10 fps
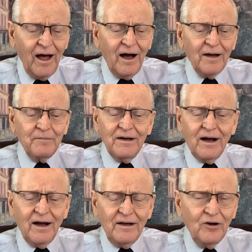I
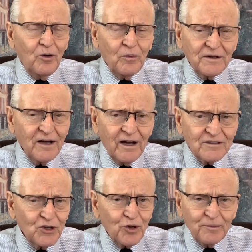mean, I know what
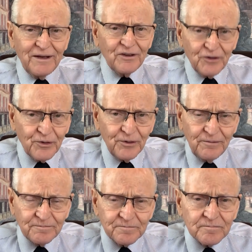God told me to
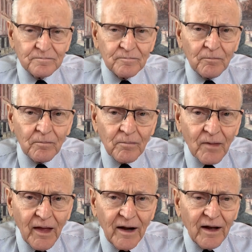do.
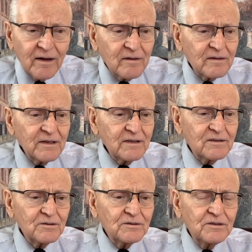And I don't
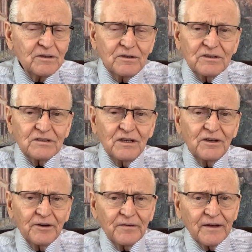need to see
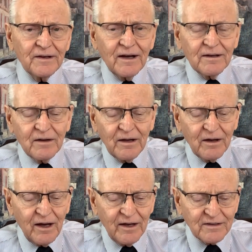here, then I
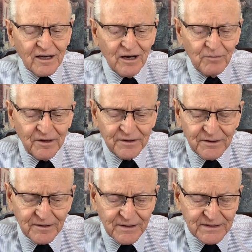had to come
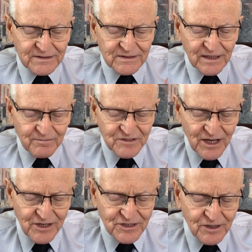under this
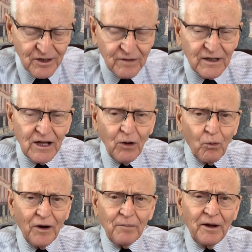temptation of,
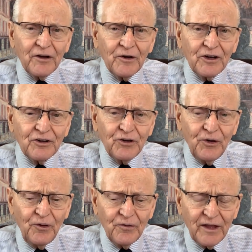what am I going to
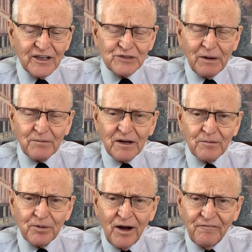do? They expect me
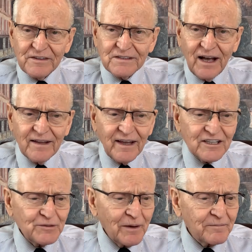to prophesy. They
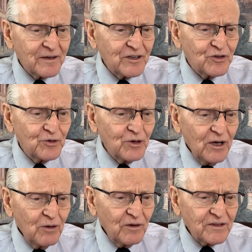expect me to do
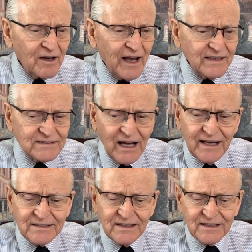what the last
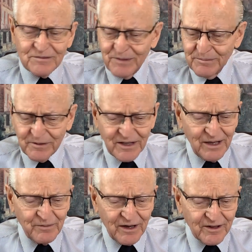guy did and people
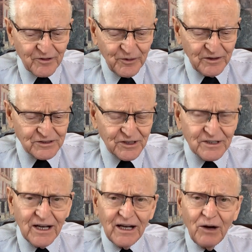came out of the wheelchair.
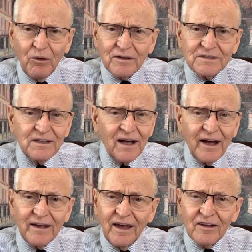Well, see,
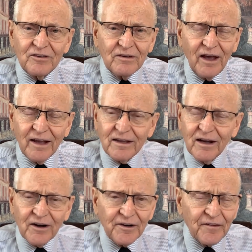you can't
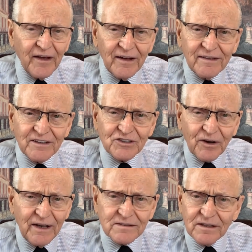get under that. That's
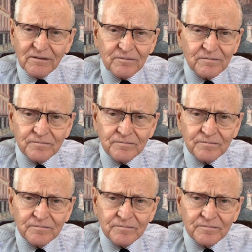crazy.